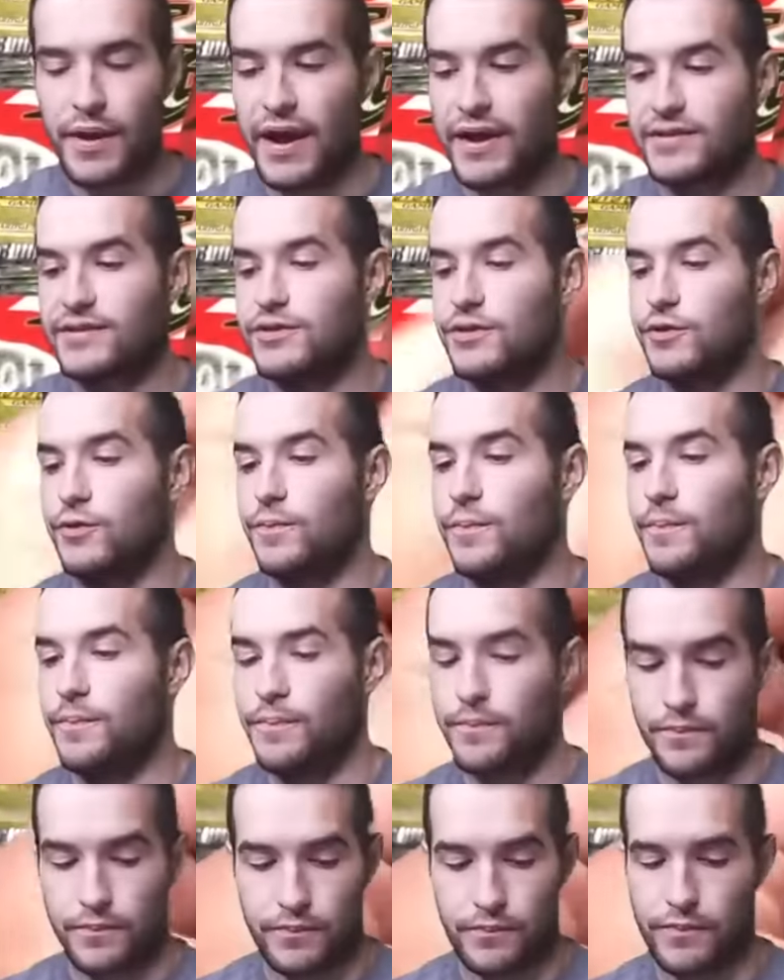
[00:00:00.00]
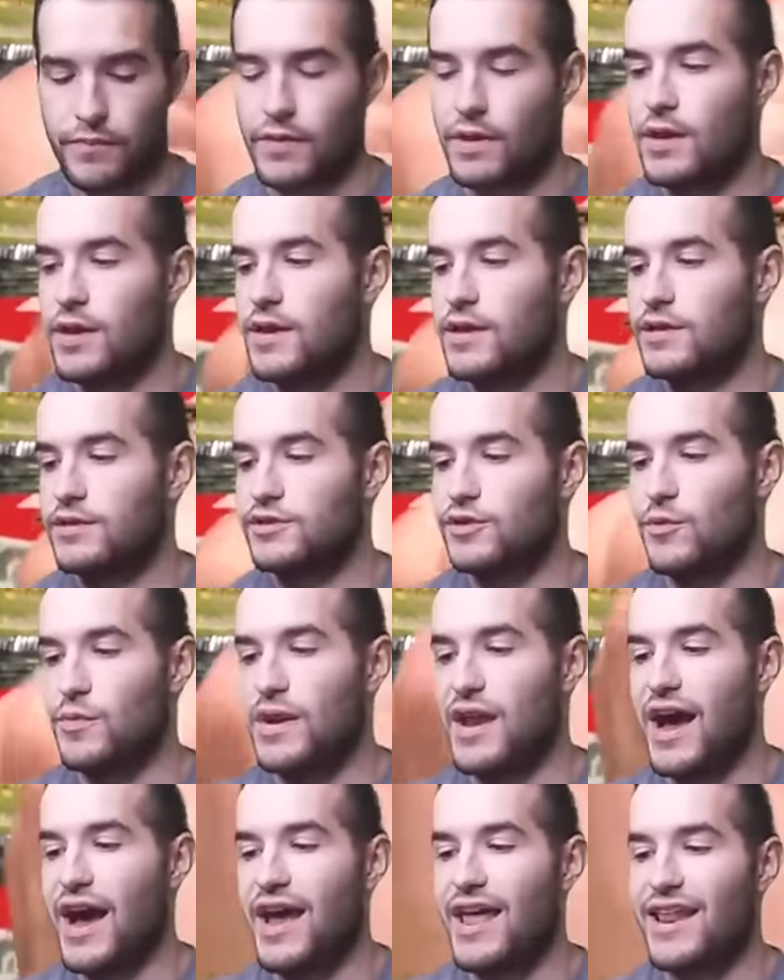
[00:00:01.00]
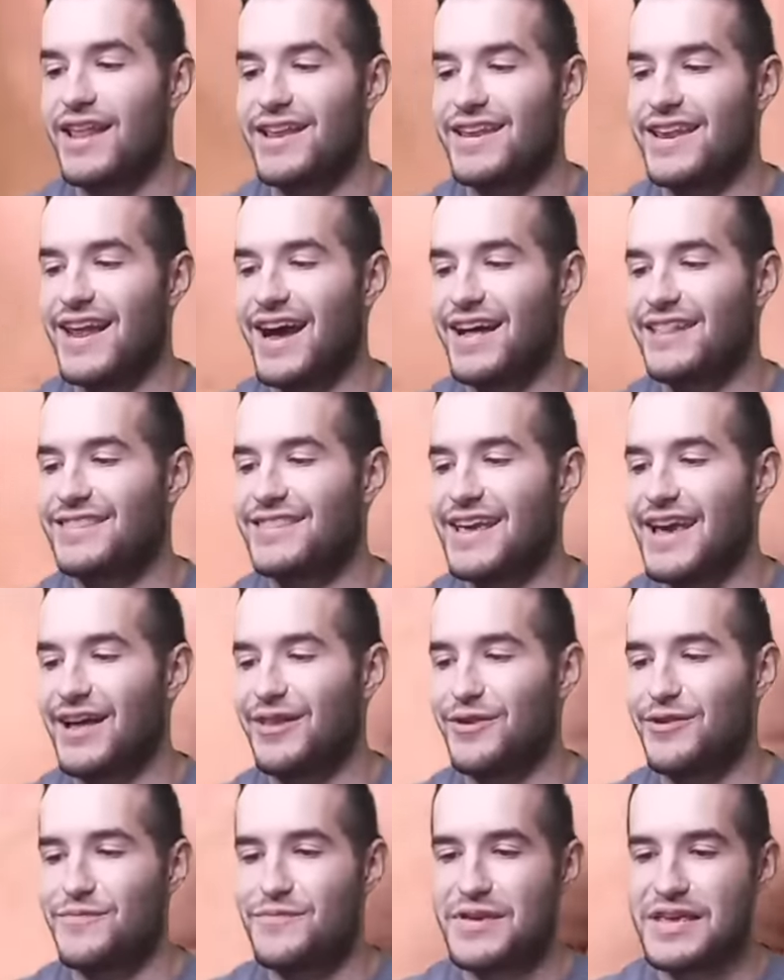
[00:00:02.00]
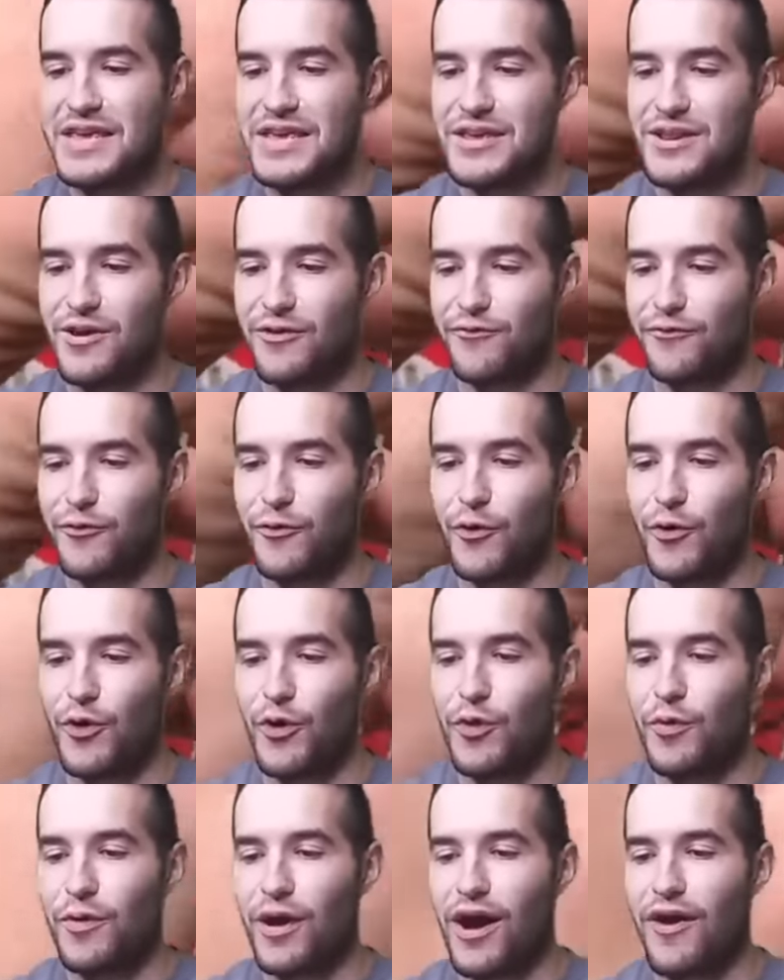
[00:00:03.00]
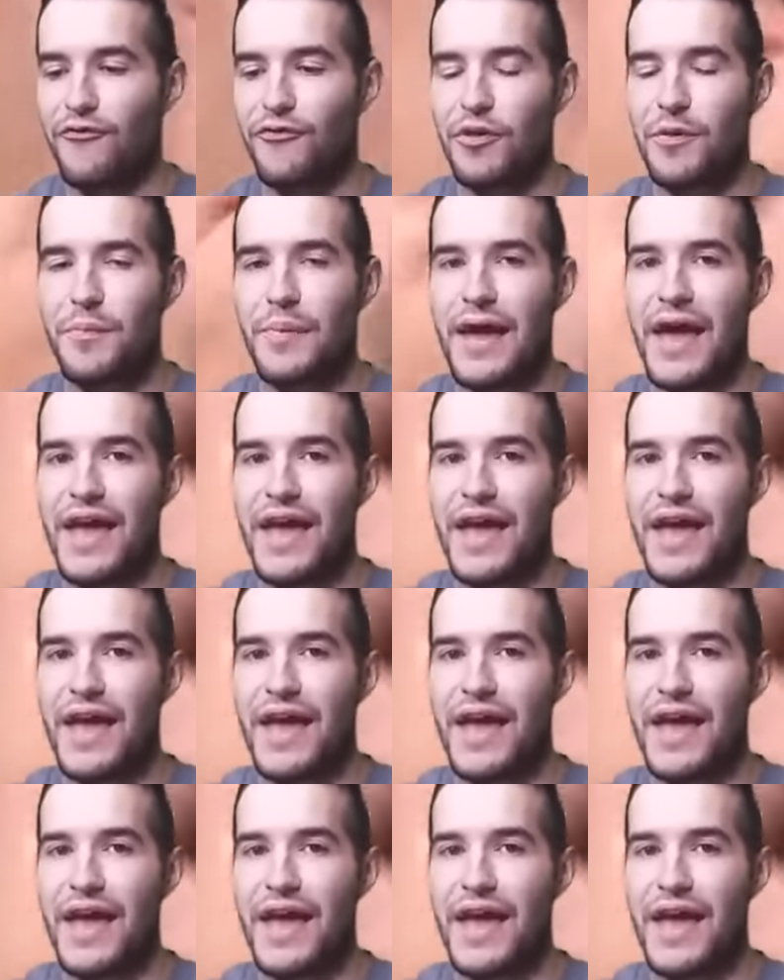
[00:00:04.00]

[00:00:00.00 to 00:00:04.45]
Pack two. So not not the L O B, you know, foil off of the